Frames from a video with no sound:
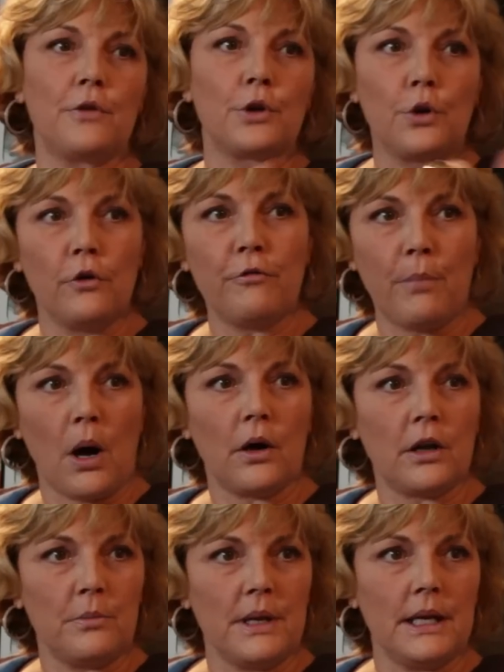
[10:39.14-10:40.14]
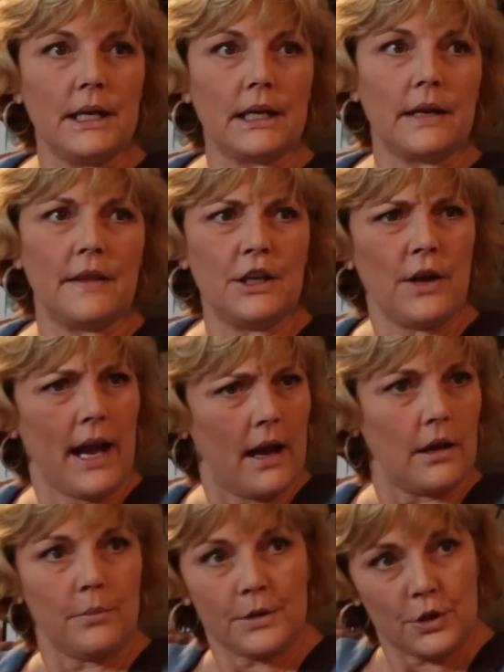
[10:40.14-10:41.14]
have your goofball comedic, and then
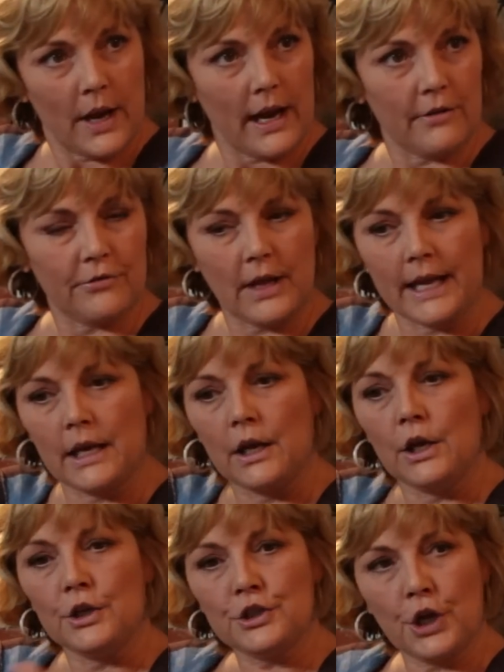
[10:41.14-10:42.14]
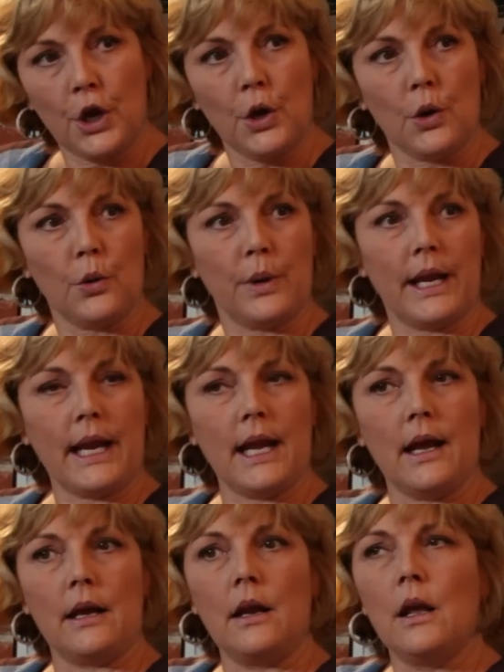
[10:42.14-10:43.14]
you have like tone
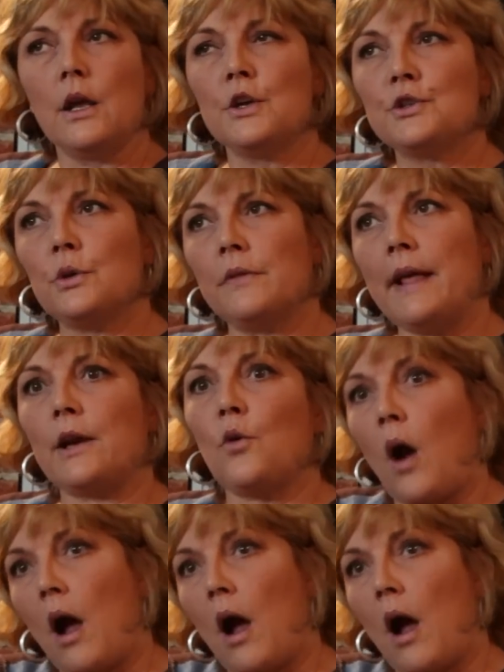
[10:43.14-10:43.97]
and sort of that